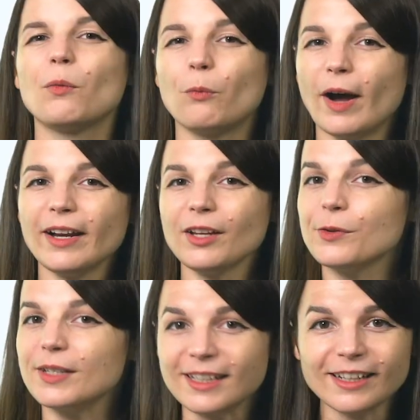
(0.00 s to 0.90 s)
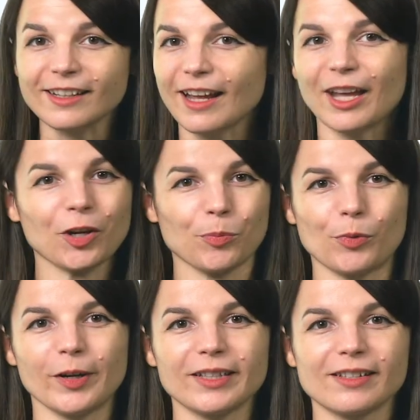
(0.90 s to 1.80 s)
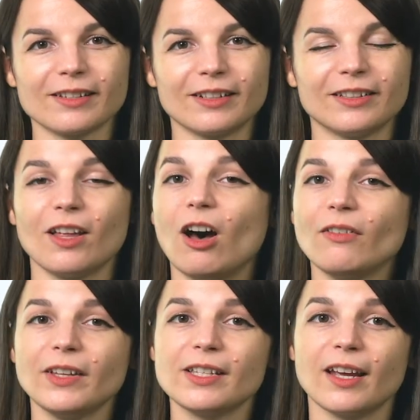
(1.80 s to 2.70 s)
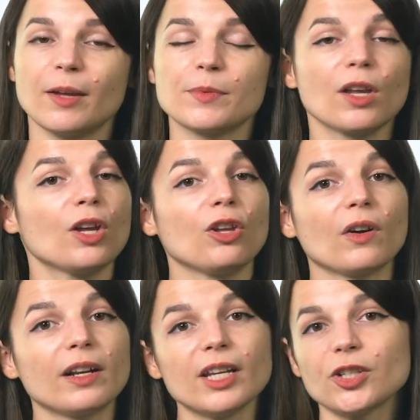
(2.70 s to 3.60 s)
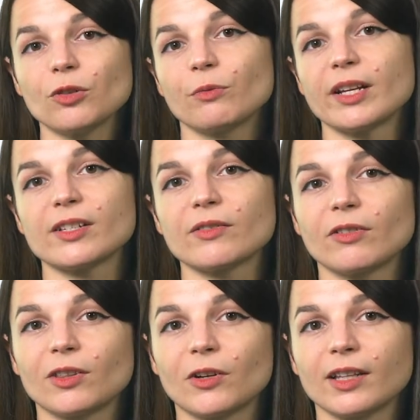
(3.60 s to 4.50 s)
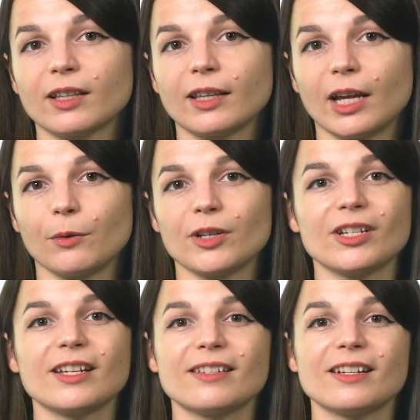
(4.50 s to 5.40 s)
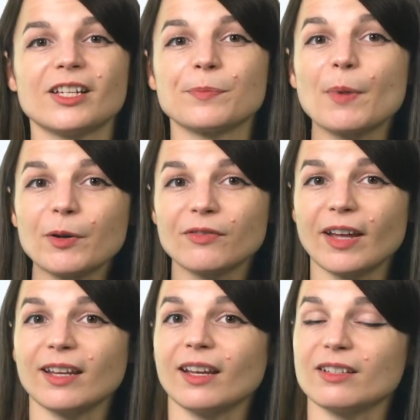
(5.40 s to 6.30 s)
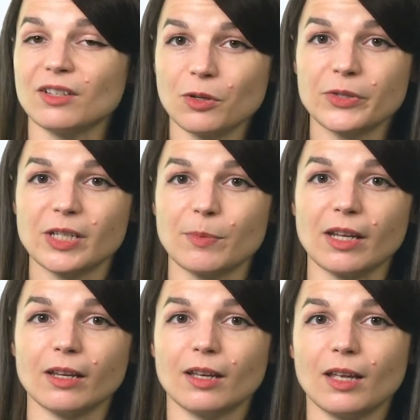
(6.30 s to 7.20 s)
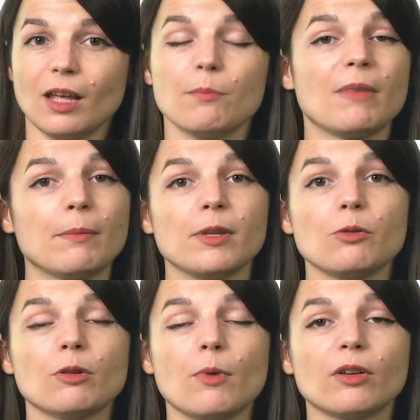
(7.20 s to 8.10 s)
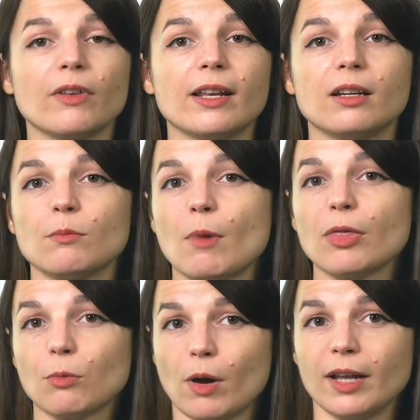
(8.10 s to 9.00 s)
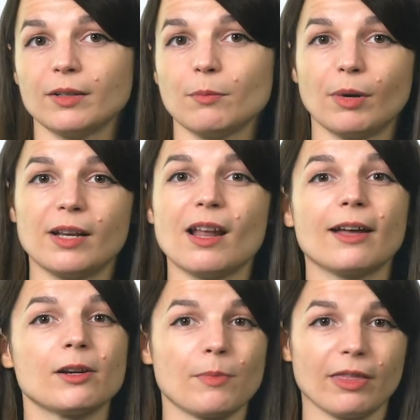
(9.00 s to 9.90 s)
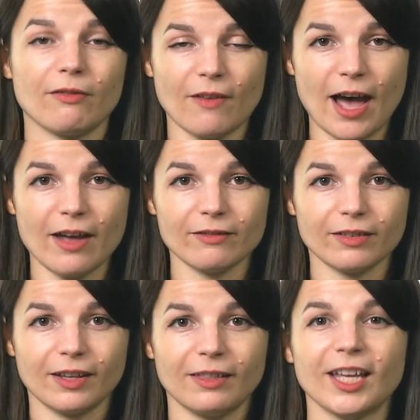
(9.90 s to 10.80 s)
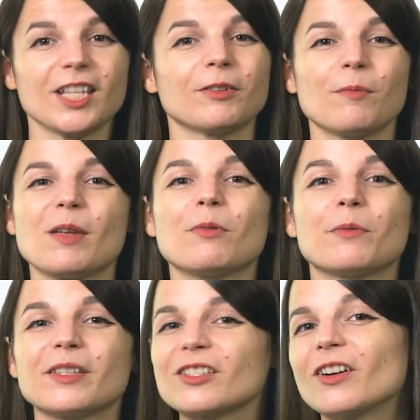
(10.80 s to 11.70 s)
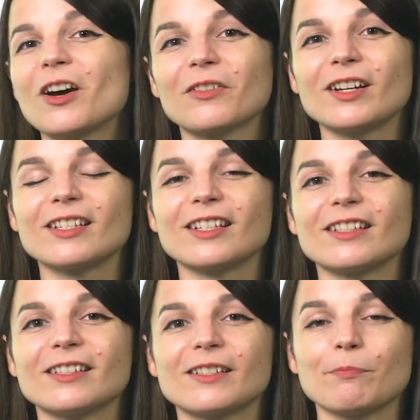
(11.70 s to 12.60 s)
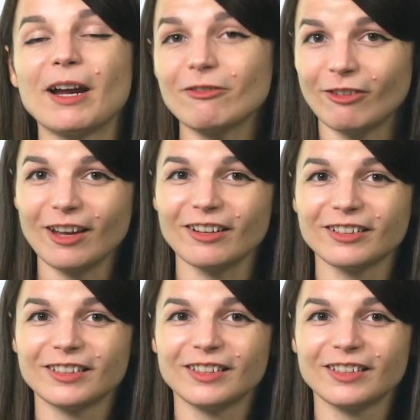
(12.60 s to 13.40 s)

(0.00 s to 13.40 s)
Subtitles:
Why do you need anchor points? Oftentimes, your initial reason for learning the language isn't as motivating as it used to be. Maybe you were motivated in month 1, but not in month 5. That's why people with strong reasons might fail.